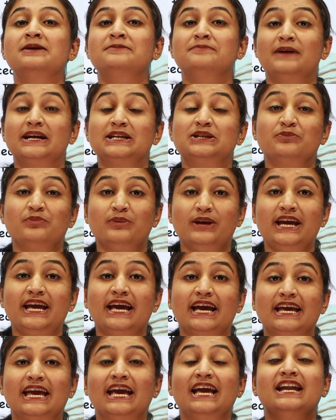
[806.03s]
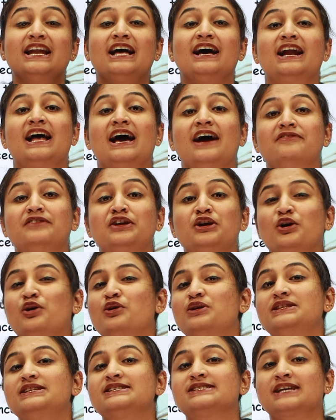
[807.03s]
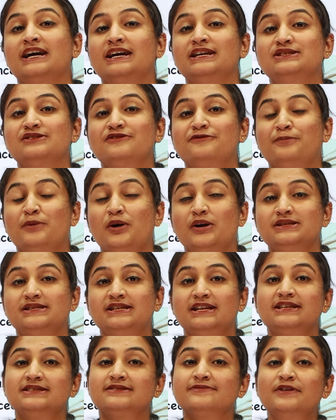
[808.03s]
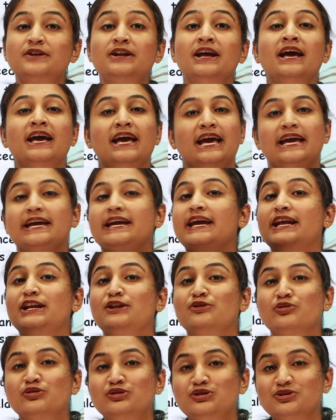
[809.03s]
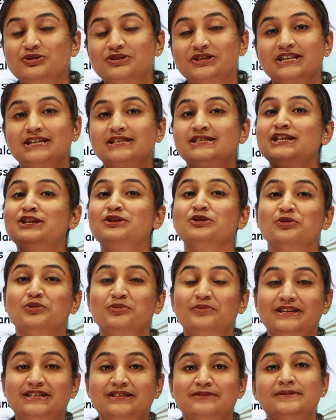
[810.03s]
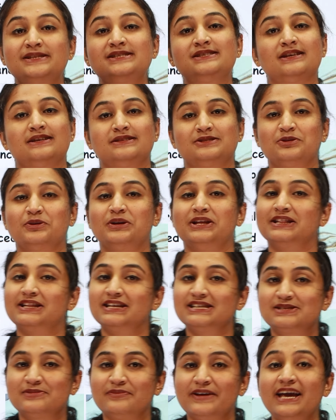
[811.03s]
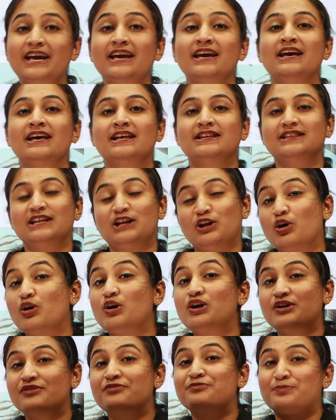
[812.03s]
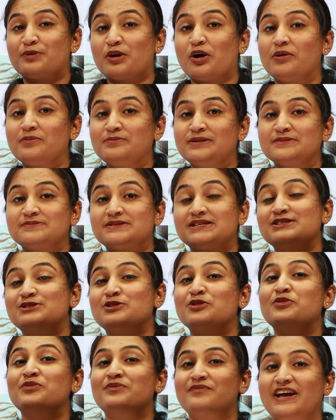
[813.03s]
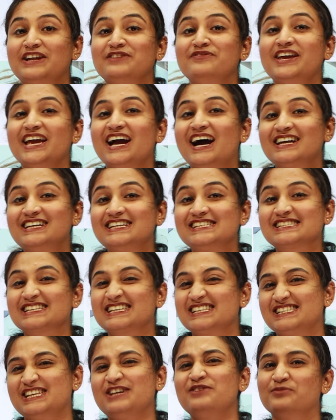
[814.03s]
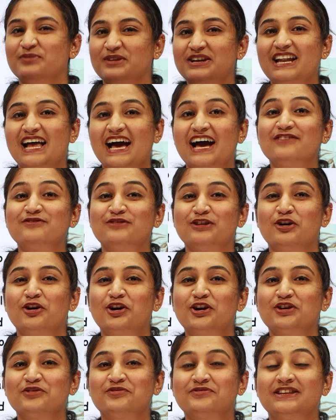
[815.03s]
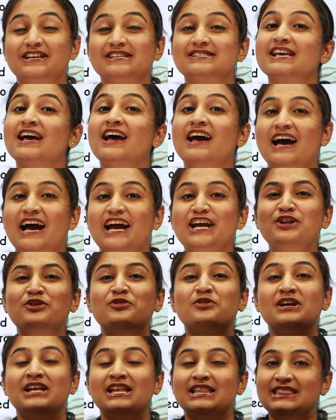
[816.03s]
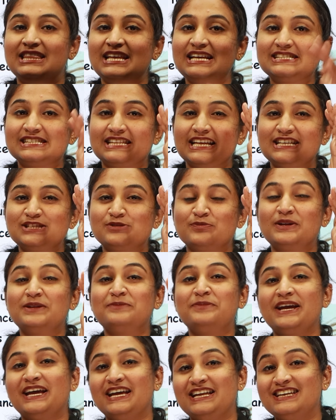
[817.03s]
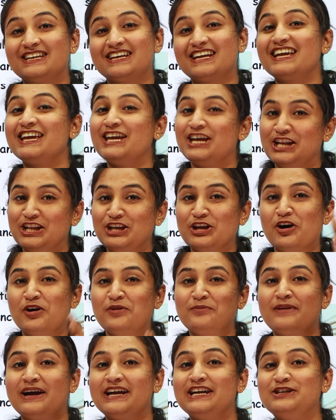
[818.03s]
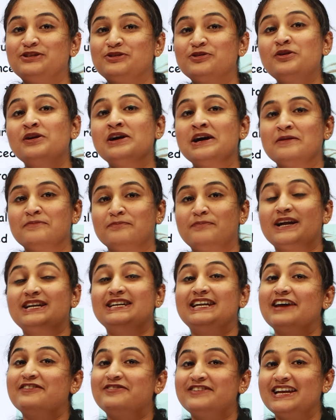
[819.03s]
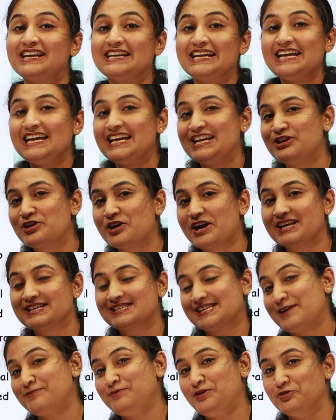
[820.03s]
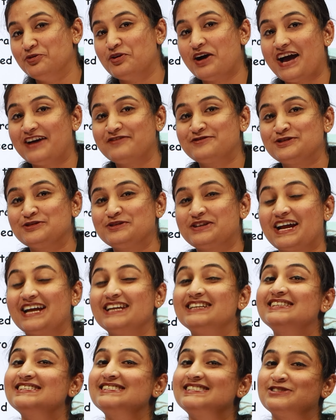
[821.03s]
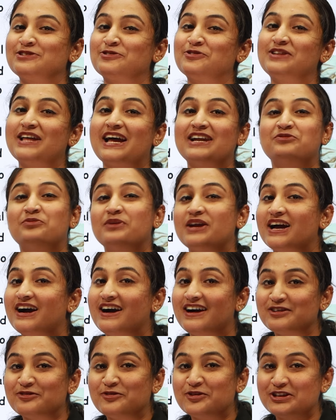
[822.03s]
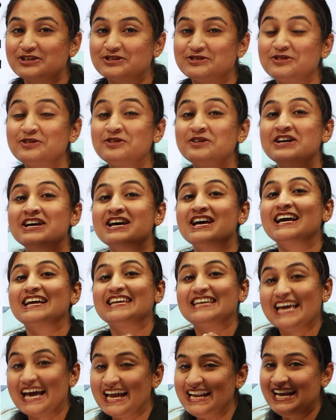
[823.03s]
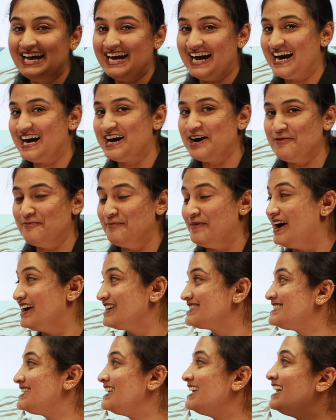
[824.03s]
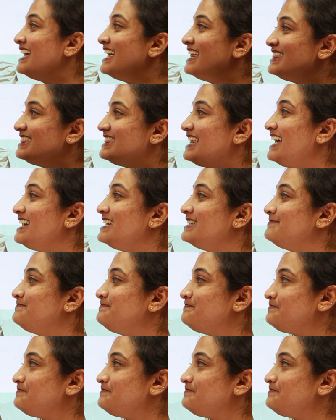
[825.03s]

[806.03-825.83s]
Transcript: But we again are having all these kinds of poisonous food, again no nutrition, no vitamins. So in this way, the lot of problems. So when we are discussing, we'll have lot of things. I know these things will be hindering in your mind too, but definitely in your exam you have to write this so that we are going to get our marks. Then